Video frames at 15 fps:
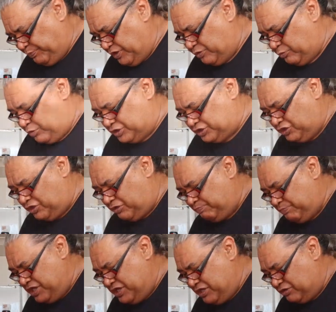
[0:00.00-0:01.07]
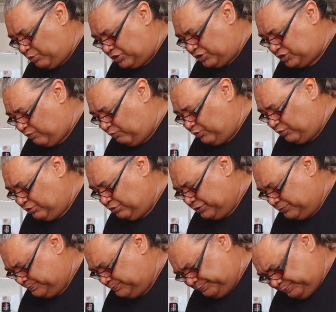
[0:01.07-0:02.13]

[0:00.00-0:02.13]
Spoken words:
It was not me, it was the food.